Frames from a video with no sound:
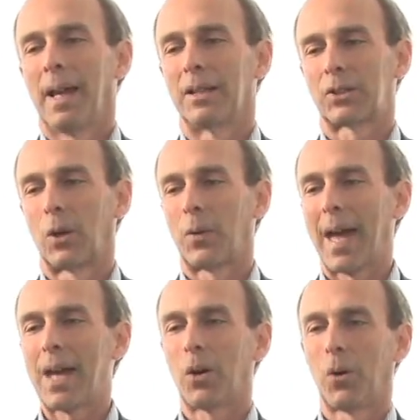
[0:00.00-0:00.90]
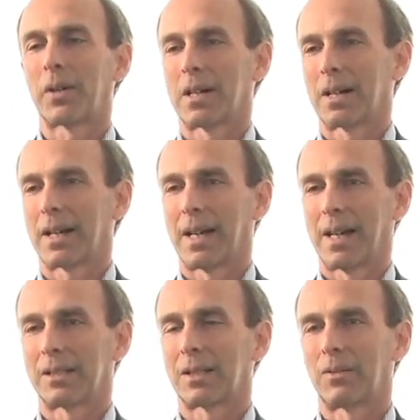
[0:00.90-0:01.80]
And so that whole area
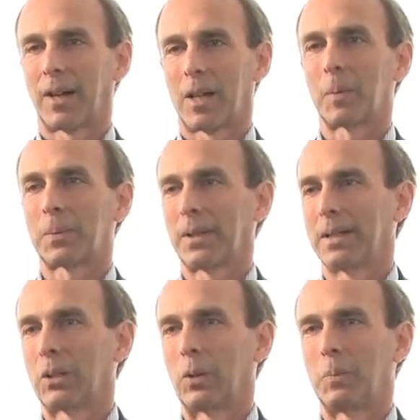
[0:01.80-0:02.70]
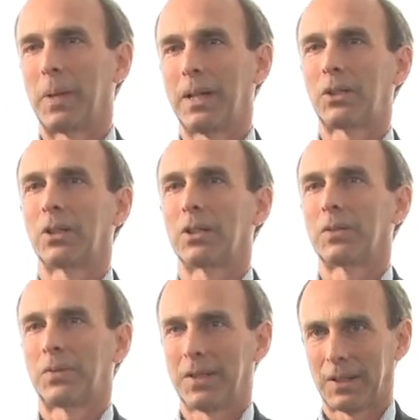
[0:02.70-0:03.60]
has developed into a
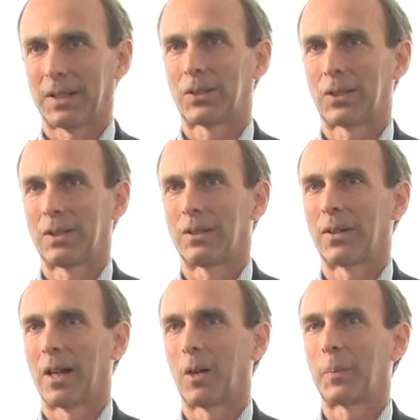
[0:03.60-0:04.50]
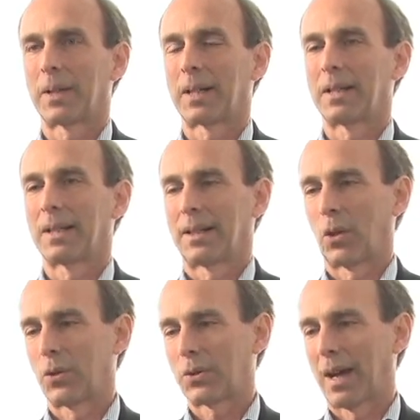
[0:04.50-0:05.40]
major physics development, and
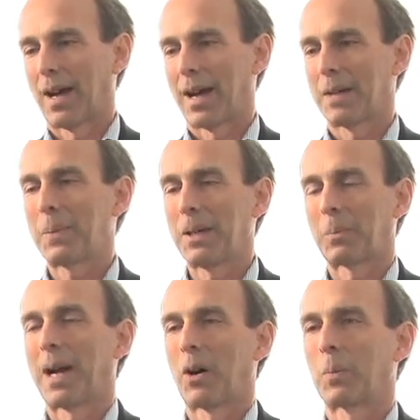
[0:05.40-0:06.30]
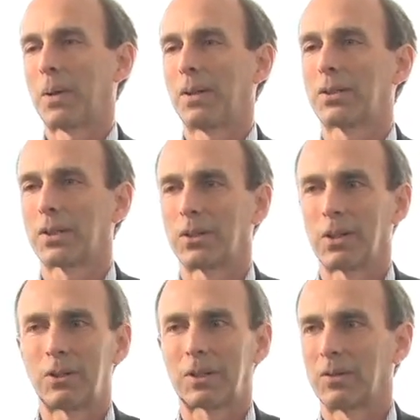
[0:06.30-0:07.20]
those high peak power pulses are
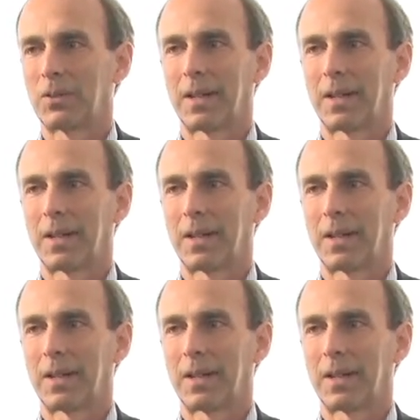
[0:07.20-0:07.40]
used to,